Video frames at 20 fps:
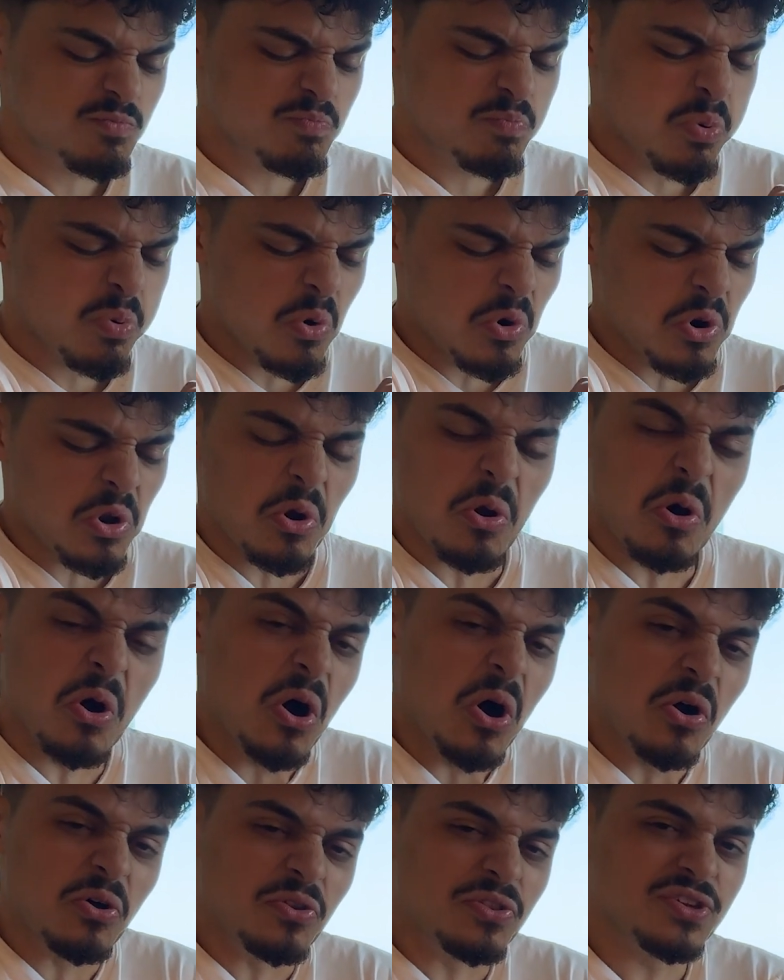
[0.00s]
put it
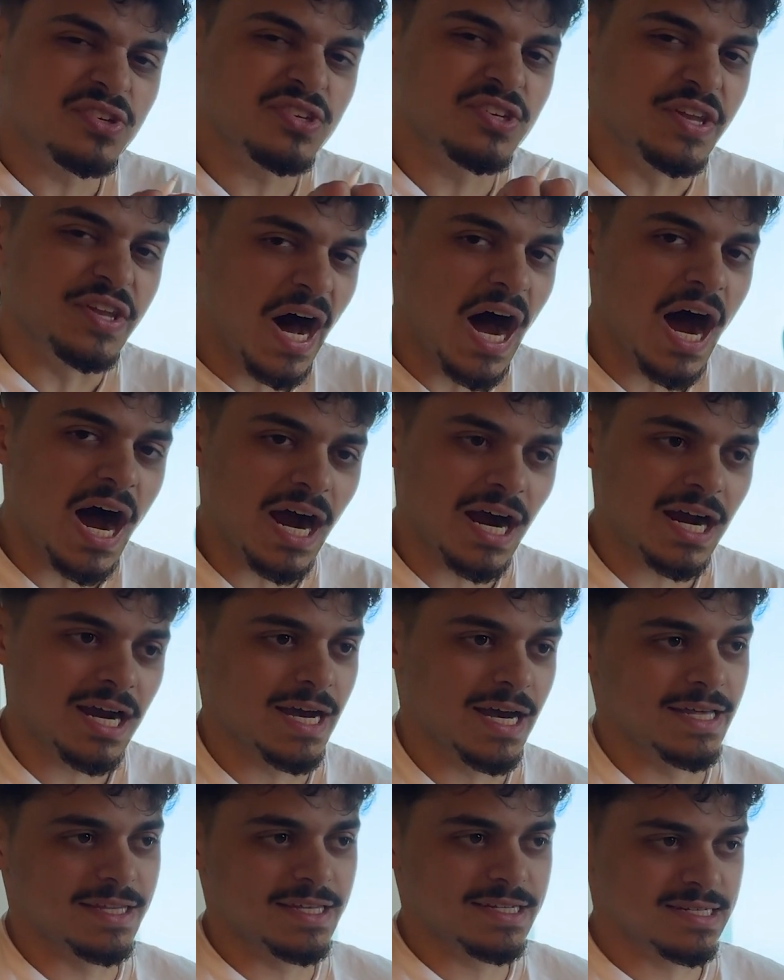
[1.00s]
all in this
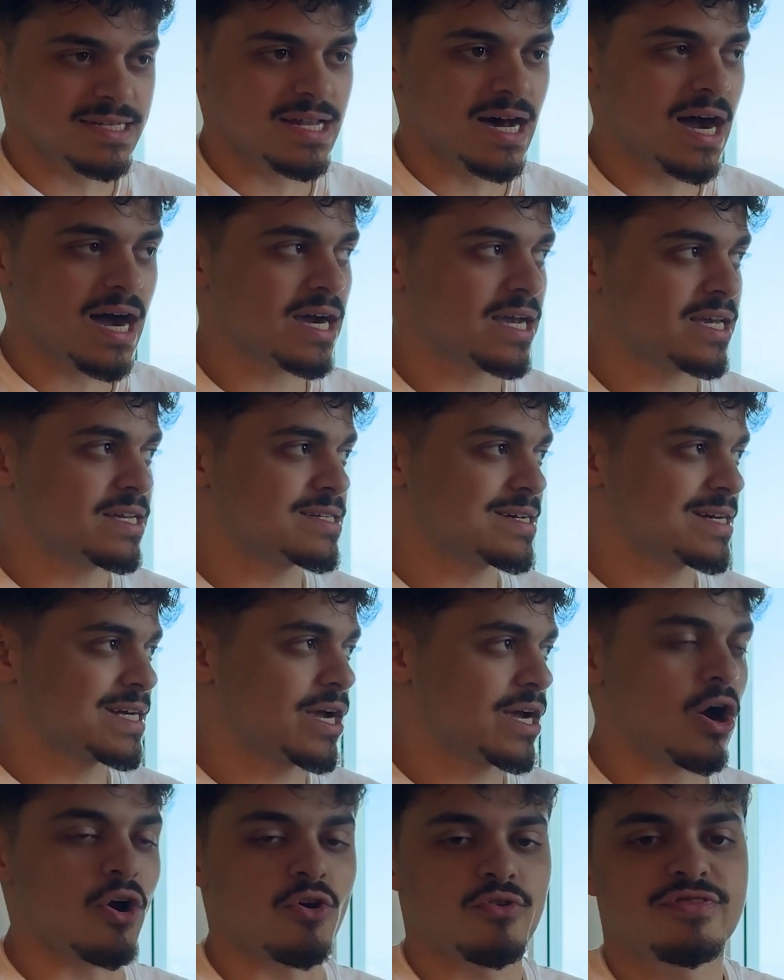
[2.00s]
doc, and this doc is
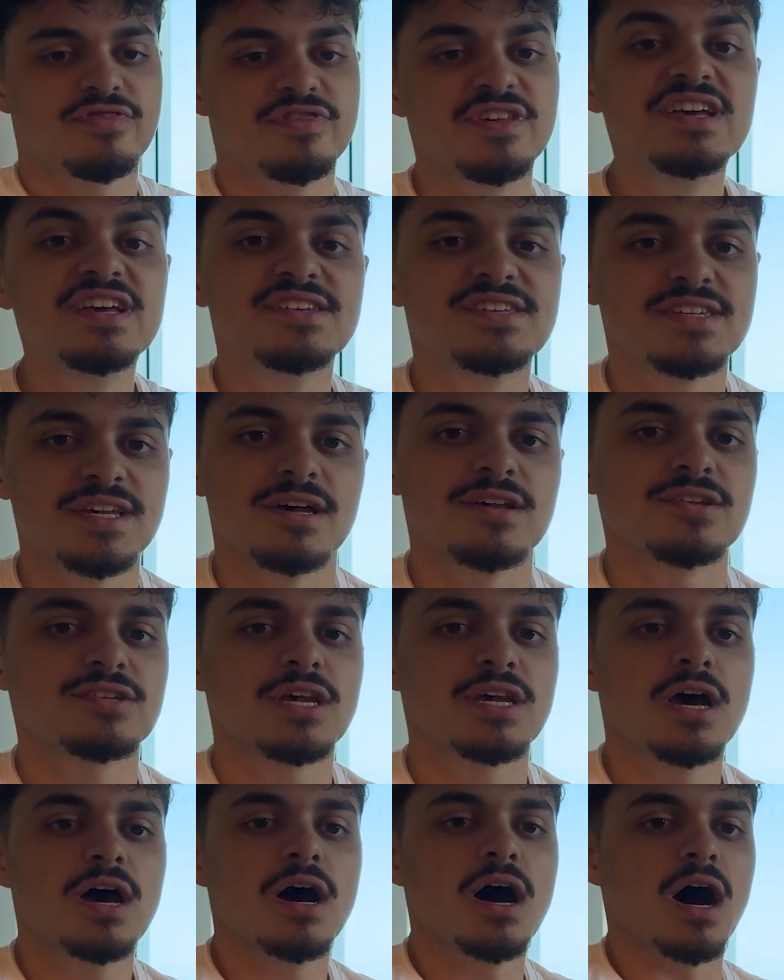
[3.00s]
like our
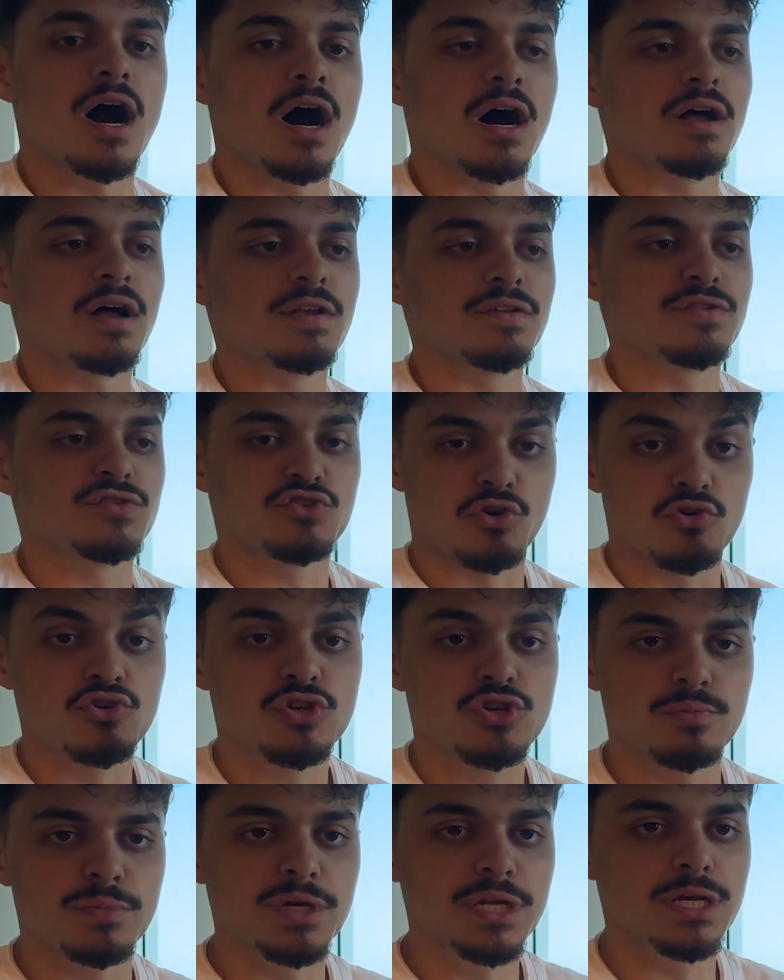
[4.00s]
thesis on
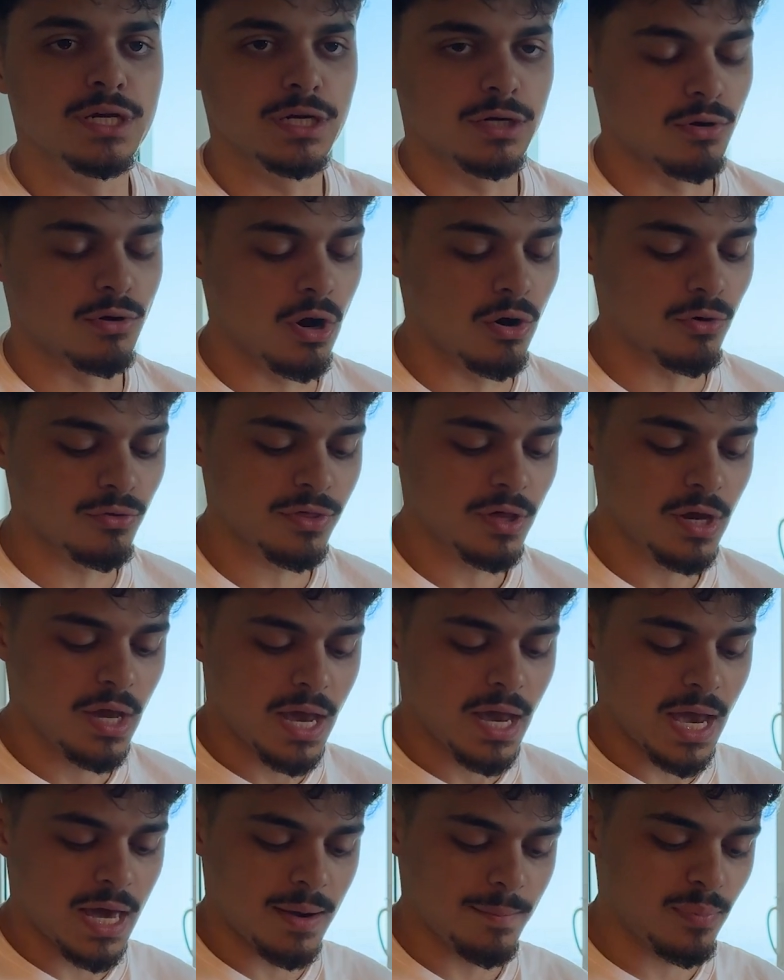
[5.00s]
social media growth
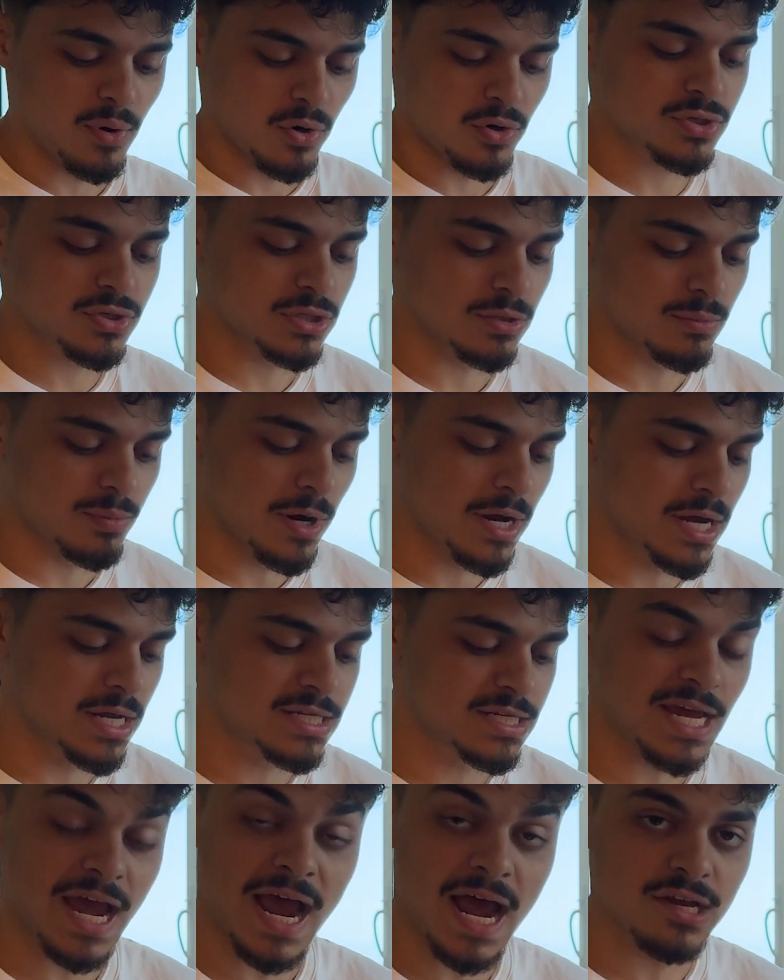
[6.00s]
and personal
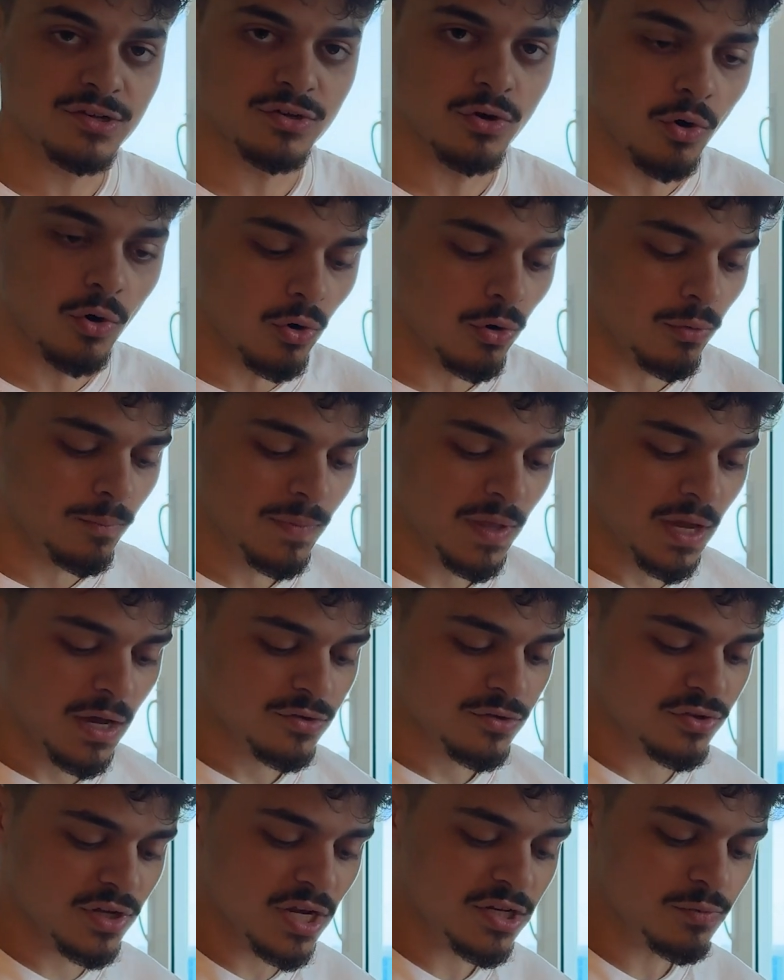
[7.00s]
brands as a whole.
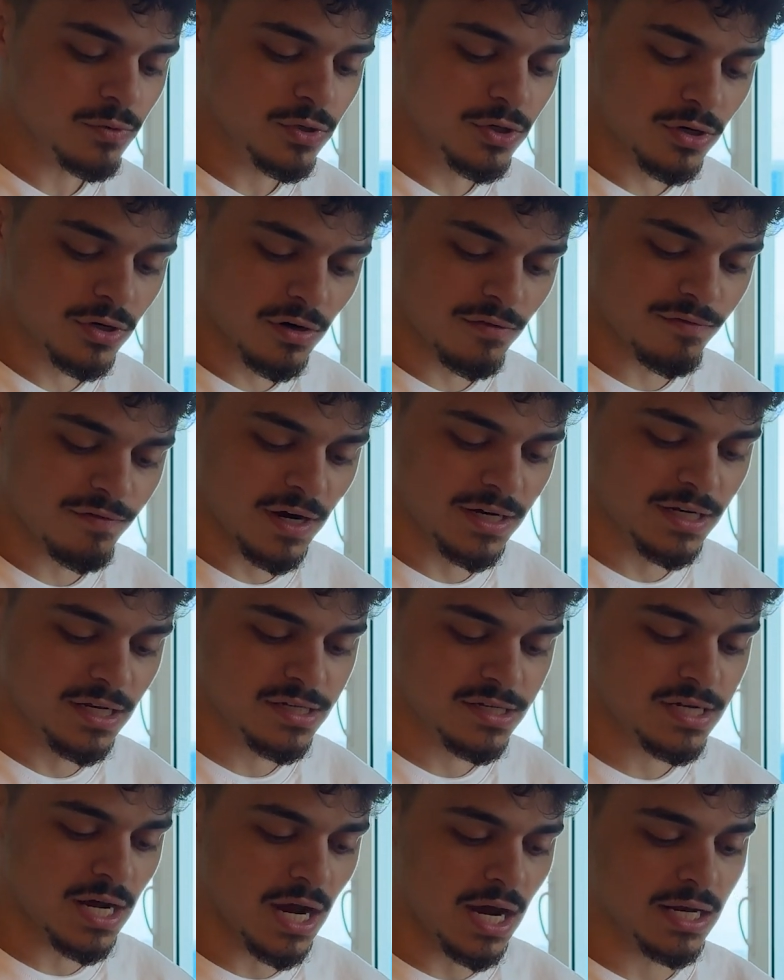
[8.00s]
So that's what you're going to find
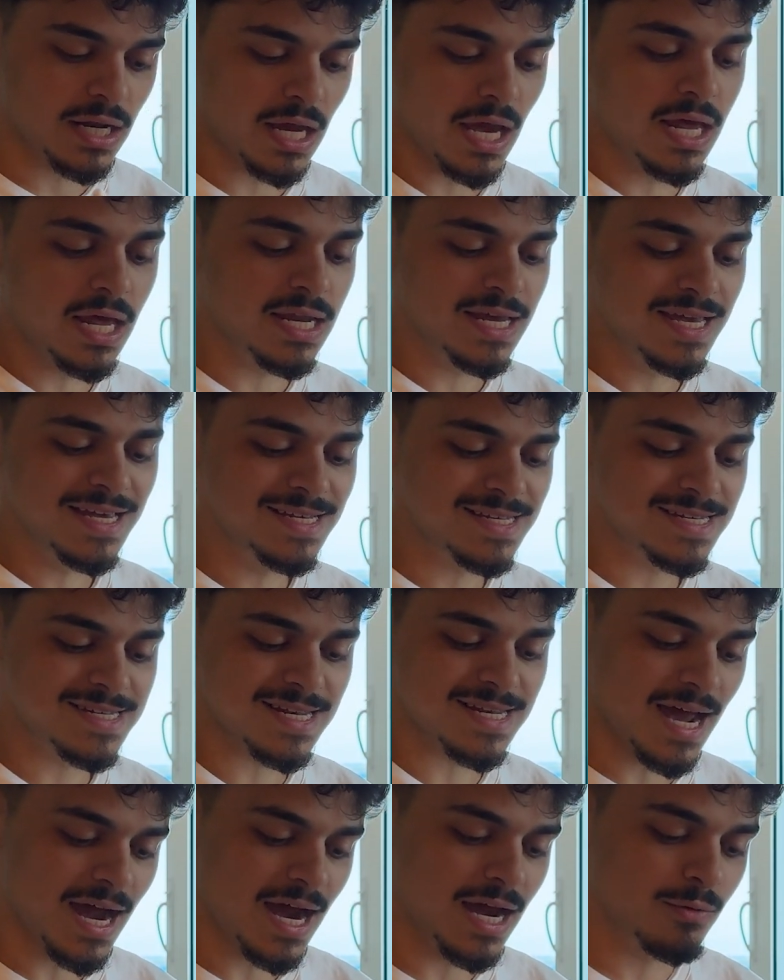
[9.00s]
inside. And
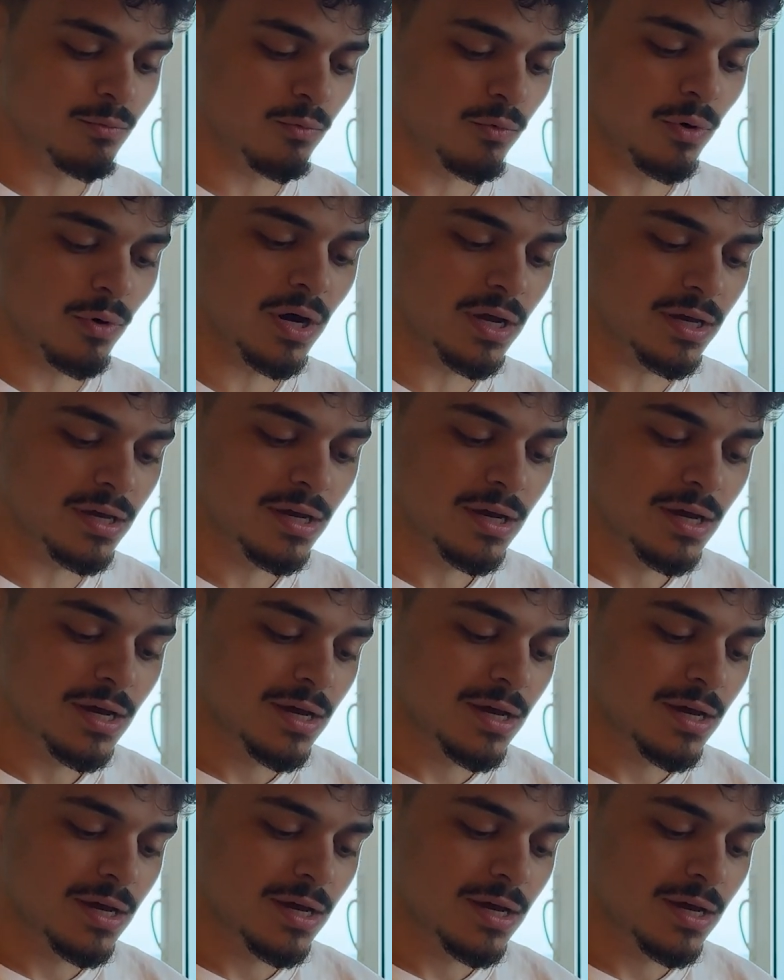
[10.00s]
inside, what